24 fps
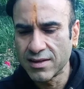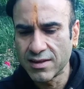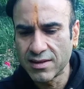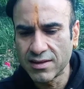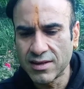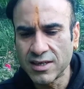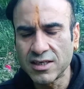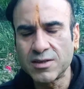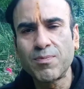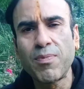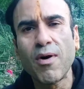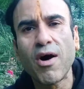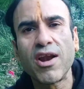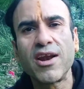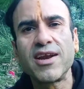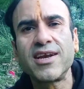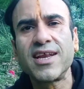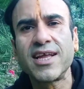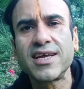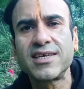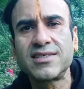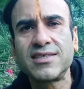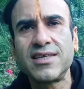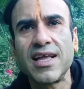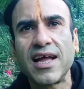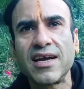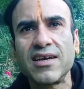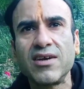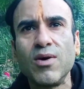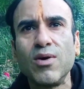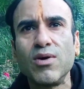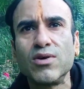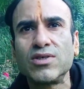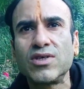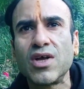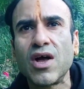this politics that
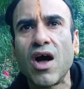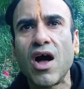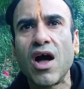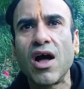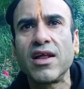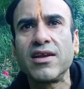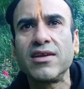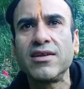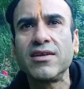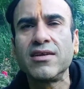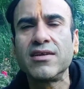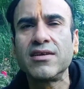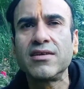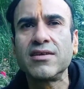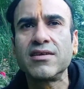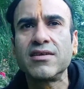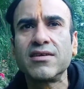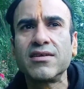goes on,